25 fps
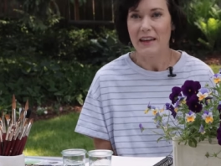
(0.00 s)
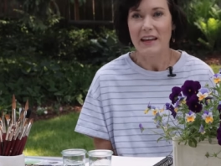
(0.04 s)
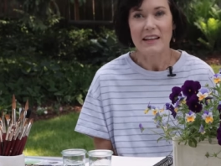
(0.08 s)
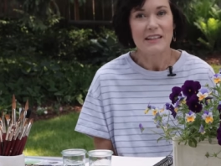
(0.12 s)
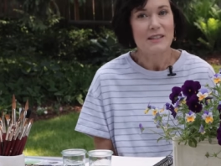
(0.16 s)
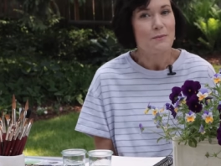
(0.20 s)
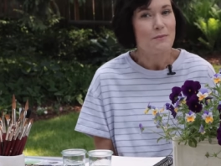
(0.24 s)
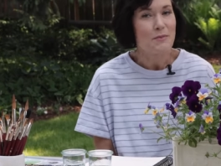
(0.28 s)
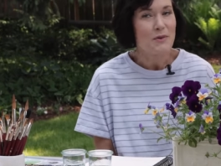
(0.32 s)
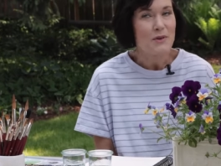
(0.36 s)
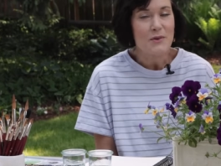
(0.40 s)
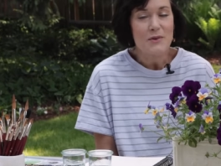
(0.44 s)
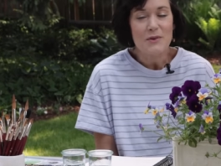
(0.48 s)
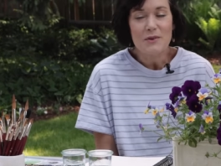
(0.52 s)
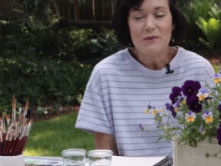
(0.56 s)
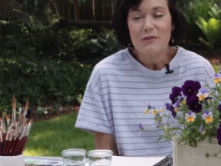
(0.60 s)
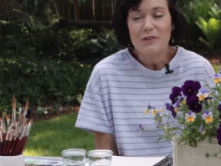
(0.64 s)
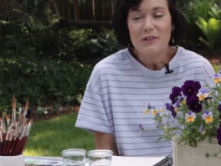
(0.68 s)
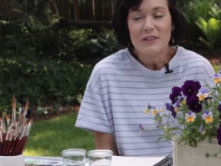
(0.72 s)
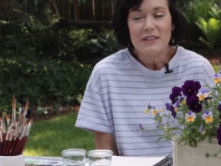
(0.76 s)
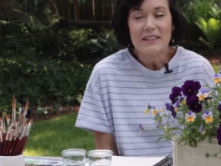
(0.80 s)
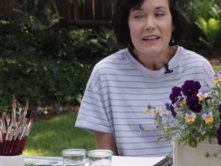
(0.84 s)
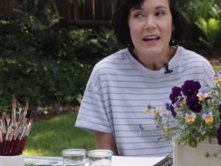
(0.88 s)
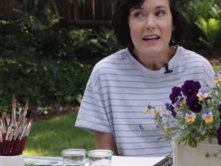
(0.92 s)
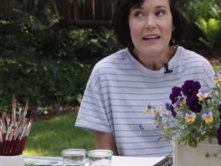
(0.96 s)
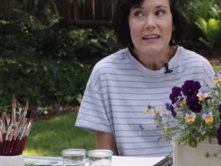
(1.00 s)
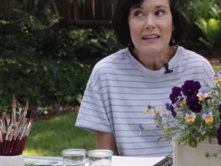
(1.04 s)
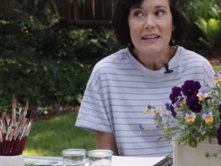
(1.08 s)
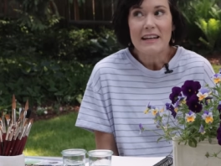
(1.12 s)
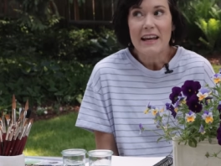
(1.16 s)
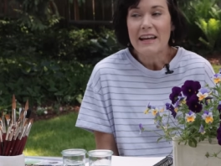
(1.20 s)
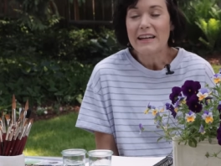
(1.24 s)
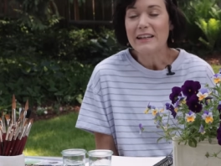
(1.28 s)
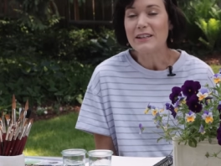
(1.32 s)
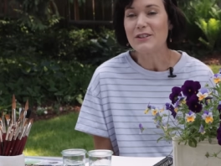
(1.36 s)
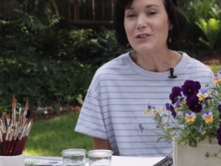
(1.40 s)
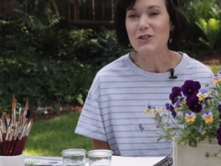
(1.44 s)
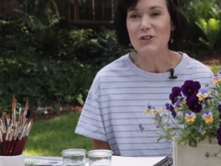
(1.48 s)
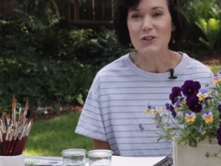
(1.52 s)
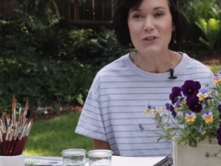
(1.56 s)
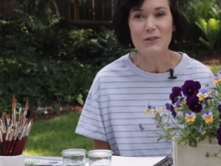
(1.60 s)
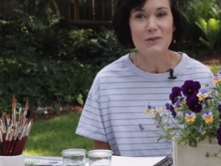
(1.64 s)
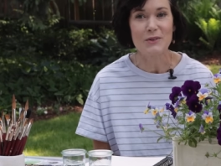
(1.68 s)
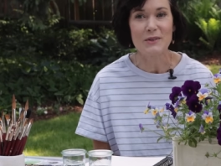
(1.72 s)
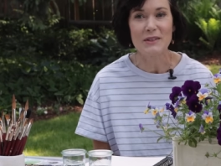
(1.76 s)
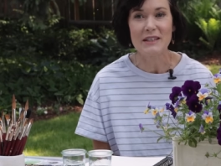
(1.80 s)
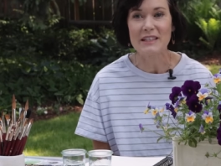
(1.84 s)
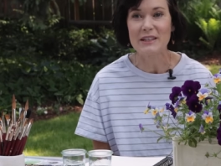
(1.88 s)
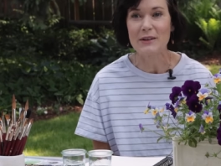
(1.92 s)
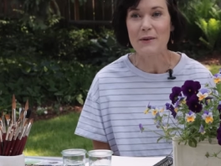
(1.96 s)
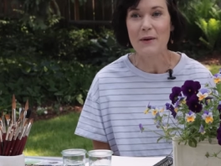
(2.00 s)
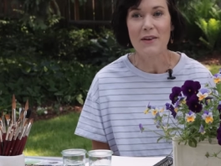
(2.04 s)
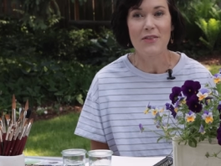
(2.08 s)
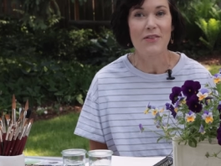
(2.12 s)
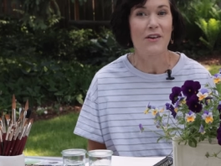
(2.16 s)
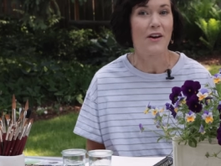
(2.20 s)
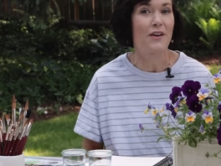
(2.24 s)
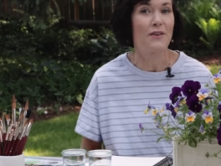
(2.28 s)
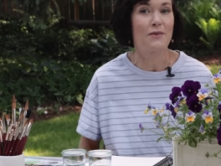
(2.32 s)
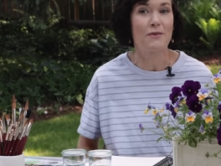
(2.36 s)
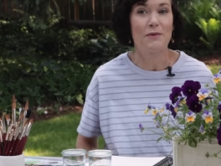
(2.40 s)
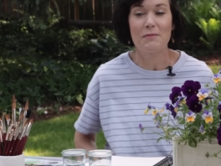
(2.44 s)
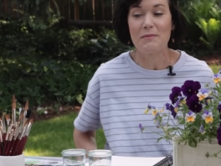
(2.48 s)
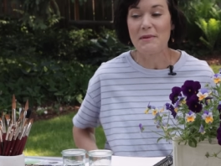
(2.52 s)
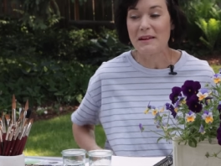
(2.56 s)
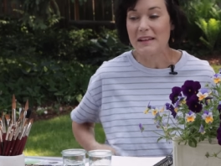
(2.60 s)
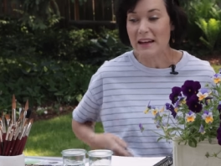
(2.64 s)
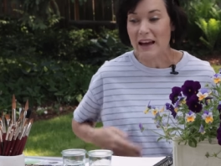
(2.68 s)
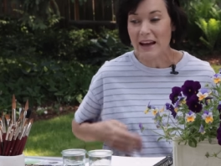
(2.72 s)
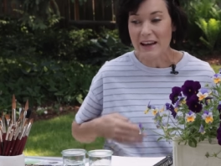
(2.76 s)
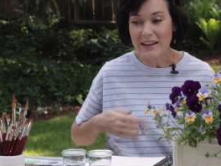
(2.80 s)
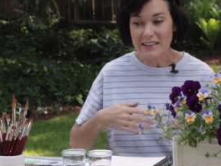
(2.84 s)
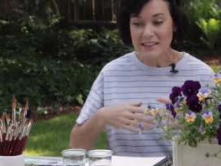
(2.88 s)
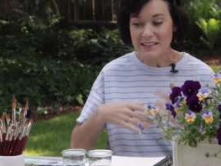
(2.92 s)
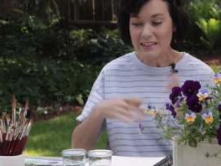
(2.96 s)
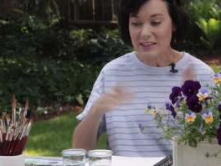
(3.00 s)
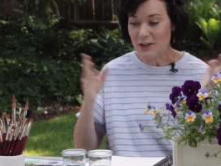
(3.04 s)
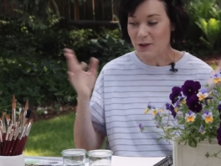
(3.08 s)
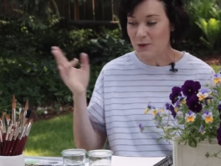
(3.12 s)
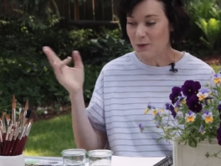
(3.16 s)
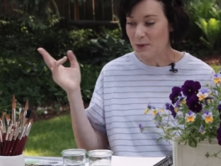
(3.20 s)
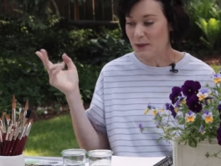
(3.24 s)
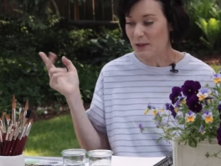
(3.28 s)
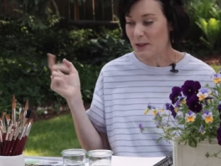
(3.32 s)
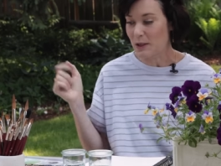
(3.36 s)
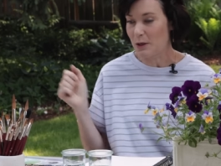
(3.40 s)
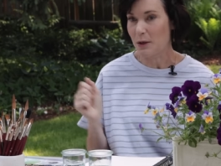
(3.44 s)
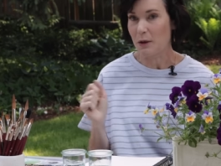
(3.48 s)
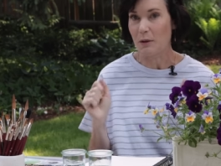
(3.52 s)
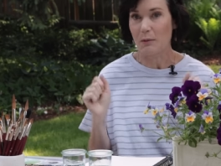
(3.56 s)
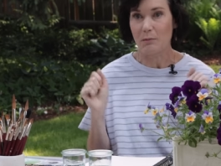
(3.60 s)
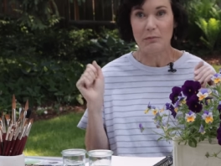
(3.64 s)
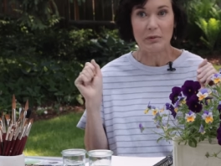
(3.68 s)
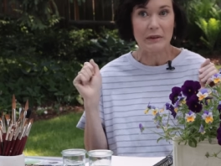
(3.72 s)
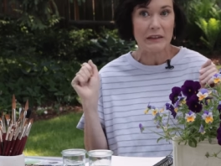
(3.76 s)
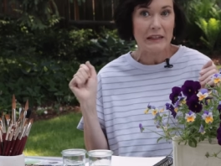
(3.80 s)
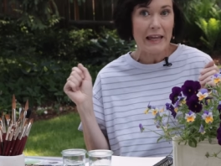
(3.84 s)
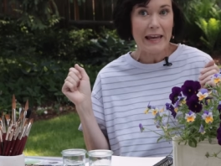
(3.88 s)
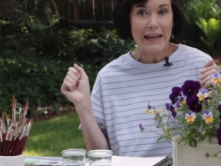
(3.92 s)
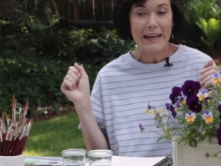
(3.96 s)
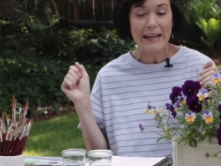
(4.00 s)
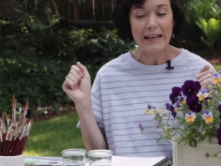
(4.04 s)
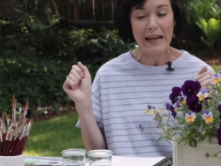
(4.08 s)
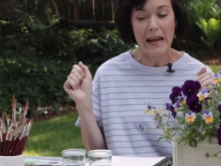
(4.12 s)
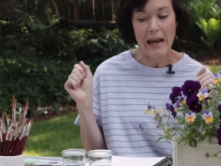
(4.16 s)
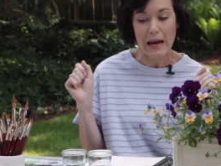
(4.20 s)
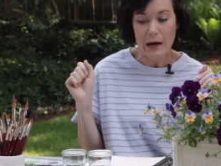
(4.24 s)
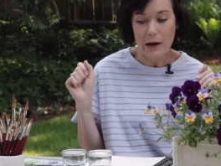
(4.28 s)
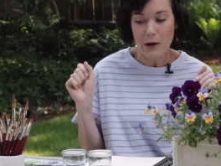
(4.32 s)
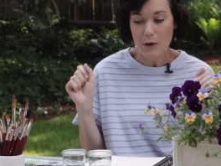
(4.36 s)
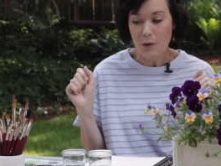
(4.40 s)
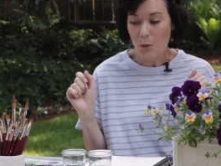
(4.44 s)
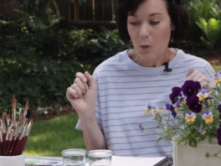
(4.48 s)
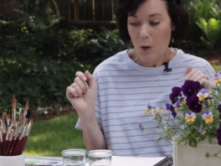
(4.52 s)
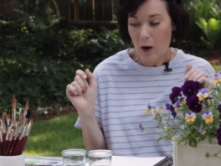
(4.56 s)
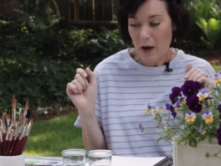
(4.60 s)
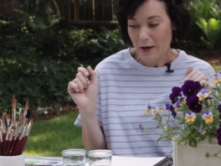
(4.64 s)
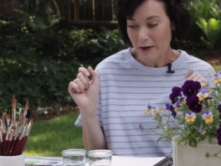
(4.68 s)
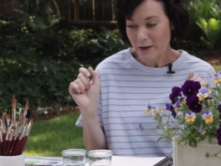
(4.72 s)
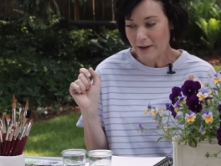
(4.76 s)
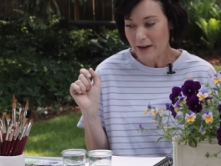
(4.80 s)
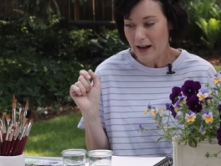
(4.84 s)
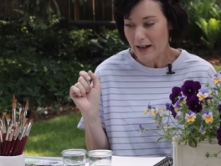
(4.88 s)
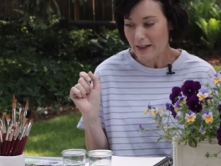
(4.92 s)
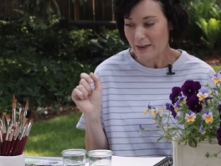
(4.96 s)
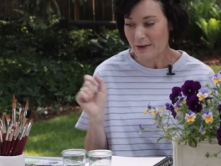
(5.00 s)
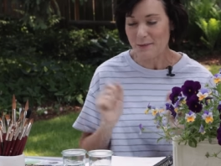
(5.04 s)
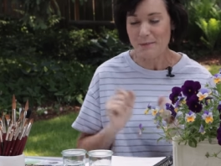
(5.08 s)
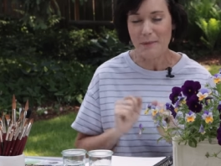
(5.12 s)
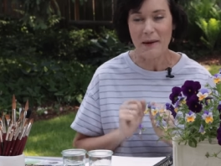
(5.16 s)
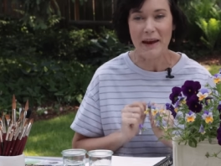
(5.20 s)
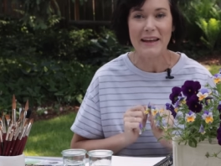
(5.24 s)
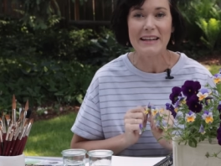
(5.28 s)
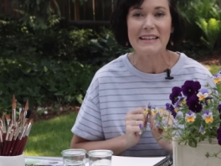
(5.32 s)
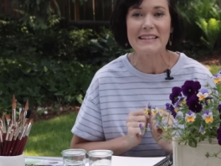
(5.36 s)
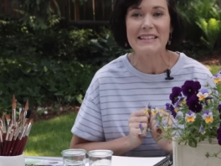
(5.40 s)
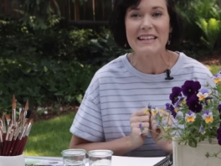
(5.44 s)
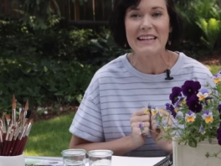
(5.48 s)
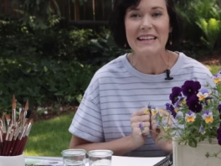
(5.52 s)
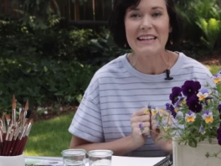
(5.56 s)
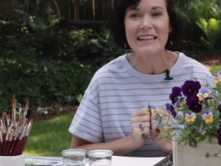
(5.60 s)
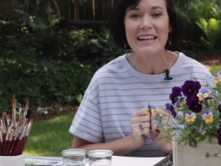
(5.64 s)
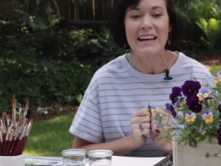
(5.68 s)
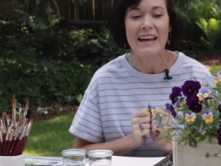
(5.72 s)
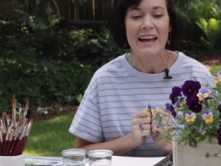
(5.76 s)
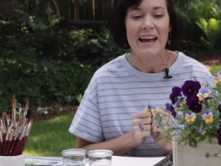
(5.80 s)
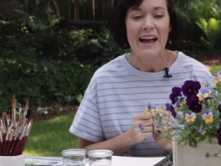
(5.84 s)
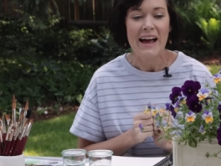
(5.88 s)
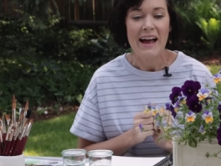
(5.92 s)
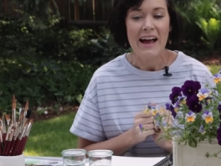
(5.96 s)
It's a beautiful sunny day in June, so I thought it would be nice to do a little plein air watercolor painting.